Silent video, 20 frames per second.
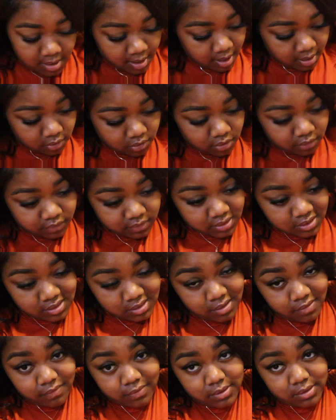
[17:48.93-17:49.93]
I don't know if this
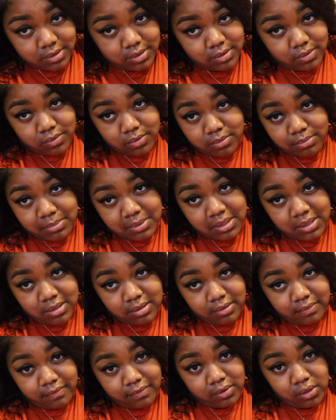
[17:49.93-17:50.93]
even is going to be in
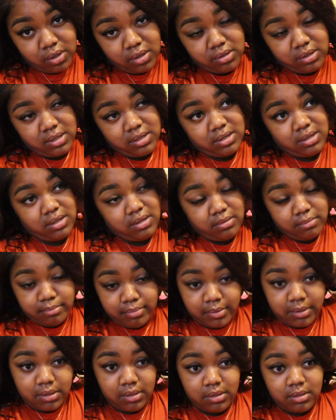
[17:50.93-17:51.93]
the vlog or not,
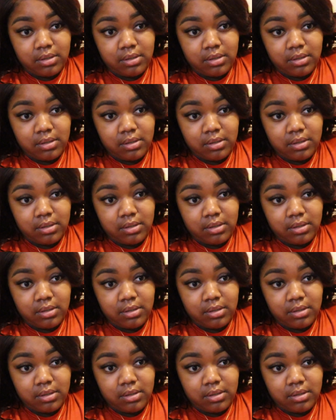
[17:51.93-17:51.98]
but